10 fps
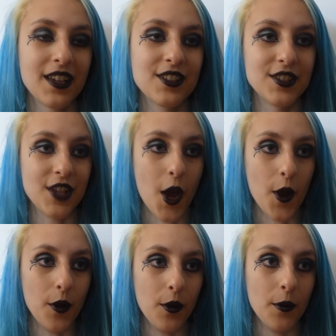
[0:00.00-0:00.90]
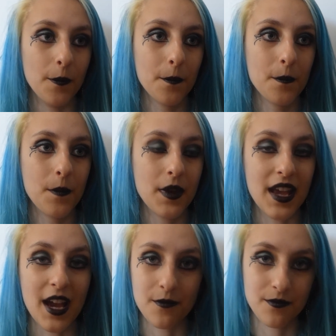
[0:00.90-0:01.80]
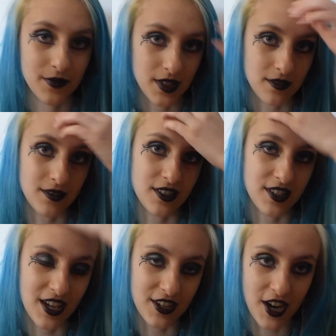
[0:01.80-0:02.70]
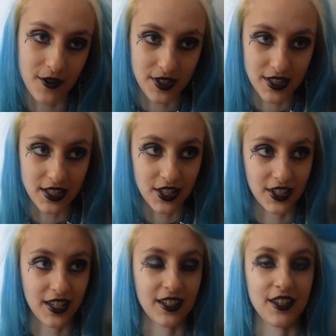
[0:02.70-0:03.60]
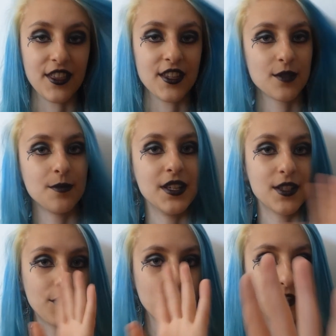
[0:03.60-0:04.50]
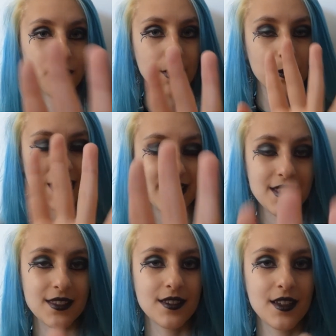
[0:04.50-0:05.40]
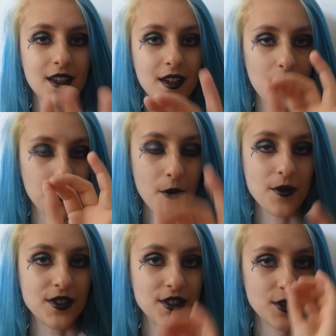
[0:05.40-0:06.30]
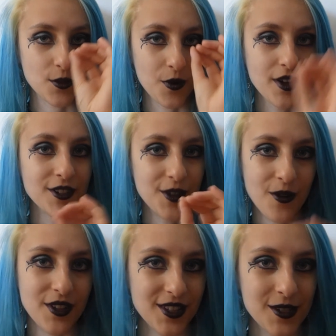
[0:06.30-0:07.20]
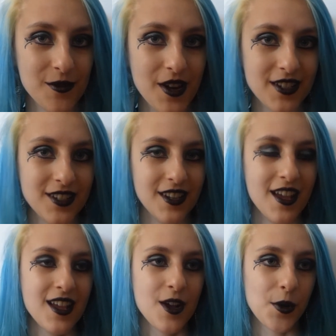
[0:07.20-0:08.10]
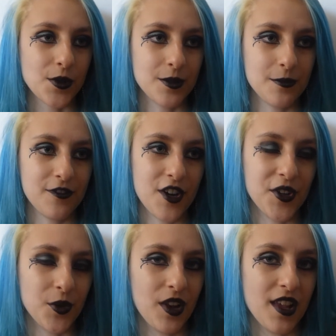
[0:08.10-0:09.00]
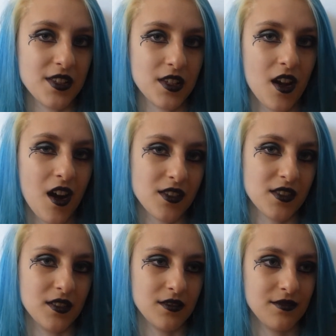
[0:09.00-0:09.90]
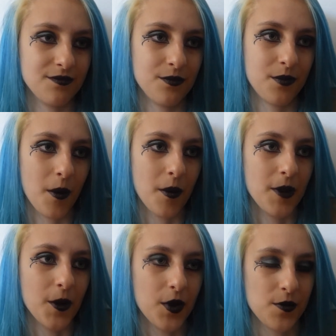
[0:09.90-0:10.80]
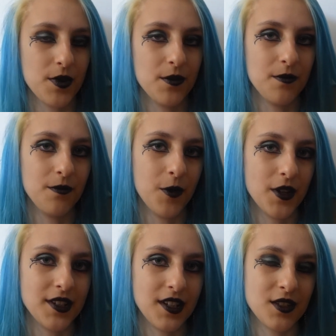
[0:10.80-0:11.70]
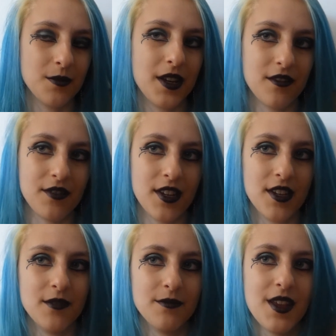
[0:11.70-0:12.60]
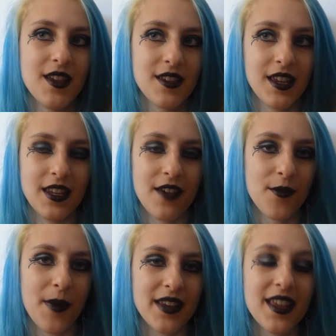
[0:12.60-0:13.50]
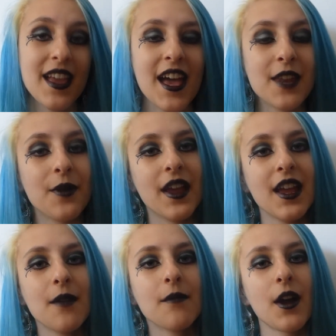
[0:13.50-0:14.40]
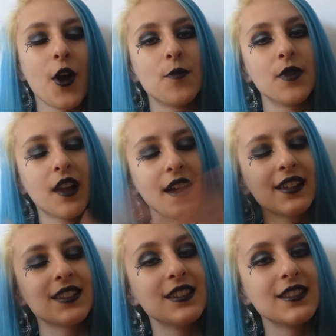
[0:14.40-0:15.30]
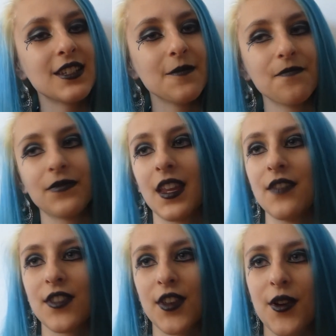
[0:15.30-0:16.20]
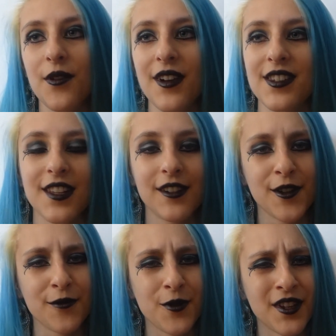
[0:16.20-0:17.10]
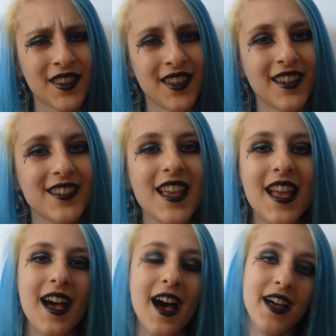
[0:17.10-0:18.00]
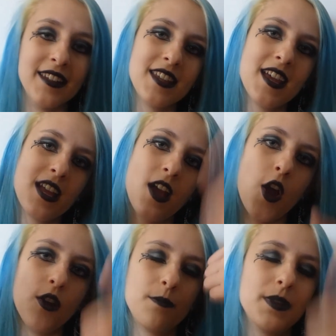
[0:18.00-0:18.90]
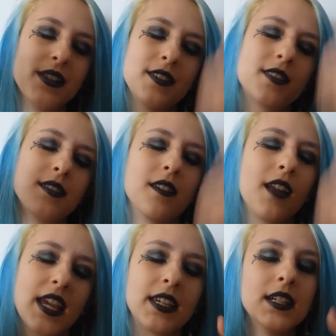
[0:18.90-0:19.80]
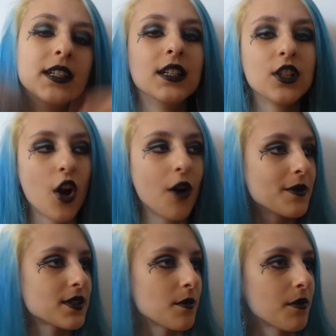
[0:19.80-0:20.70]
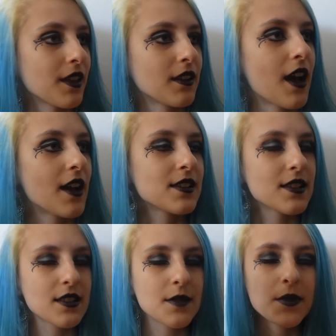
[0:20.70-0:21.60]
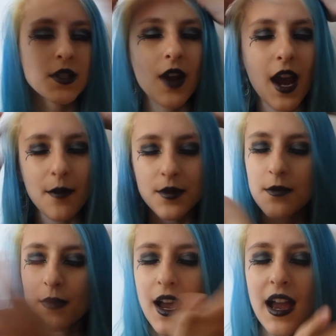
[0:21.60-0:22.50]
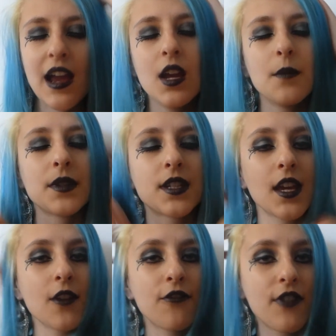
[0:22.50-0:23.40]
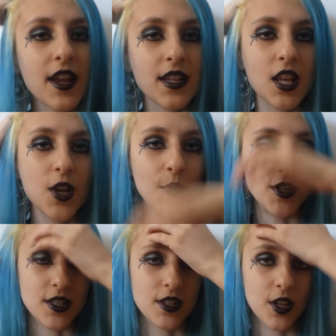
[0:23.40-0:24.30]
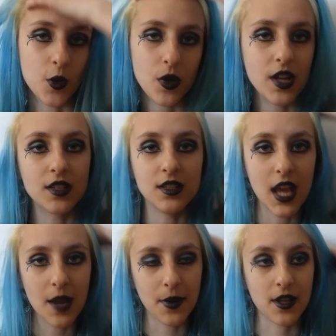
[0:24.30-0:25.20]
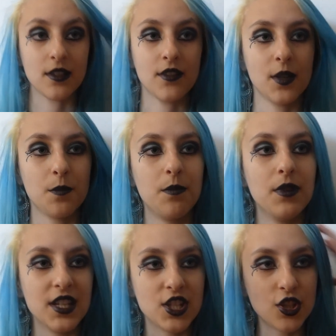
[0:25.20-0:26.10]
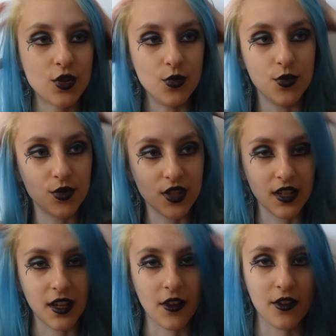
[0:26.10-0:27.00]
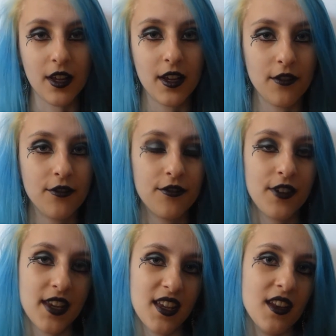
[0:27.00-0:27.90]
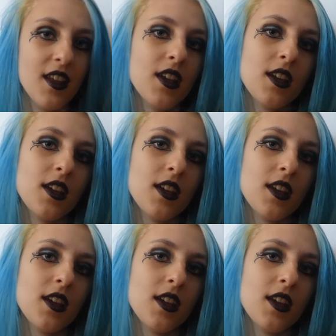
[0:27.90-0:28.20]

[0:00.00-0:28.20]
So yeah, currently looking like this. Please forgive me, please. I promise this is a one and only situation. Also, I'm a very lazy ass, and probably I won't be wanting to make a video. Okay, never mind. Anyway, I hope you liked it, even though I said a lot of weird things. And please like, comment something nice, and subscribe to my potato face, which is looking weird today because I've got bleached roots and I look like a freaking